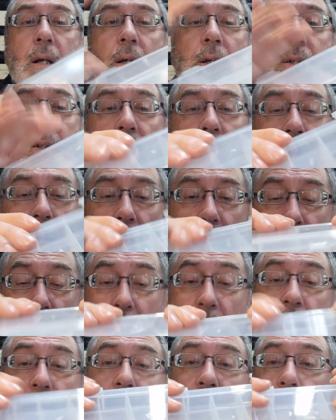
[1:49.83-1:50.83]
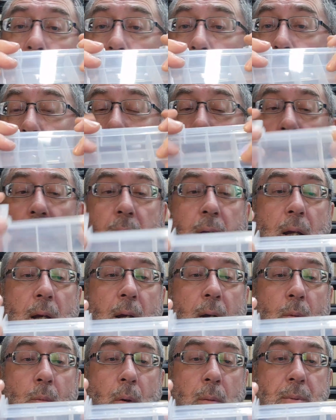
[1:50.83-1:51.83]
So they're available on the
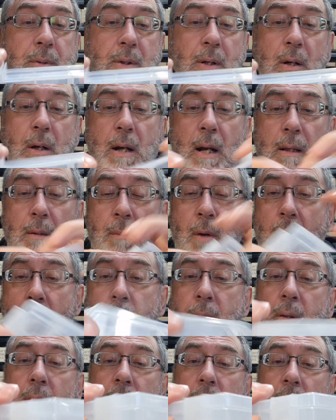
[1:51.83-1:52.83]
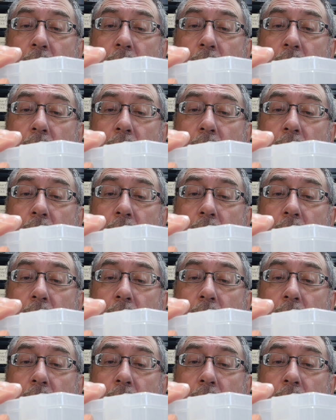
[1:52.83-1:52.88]
website at the moment.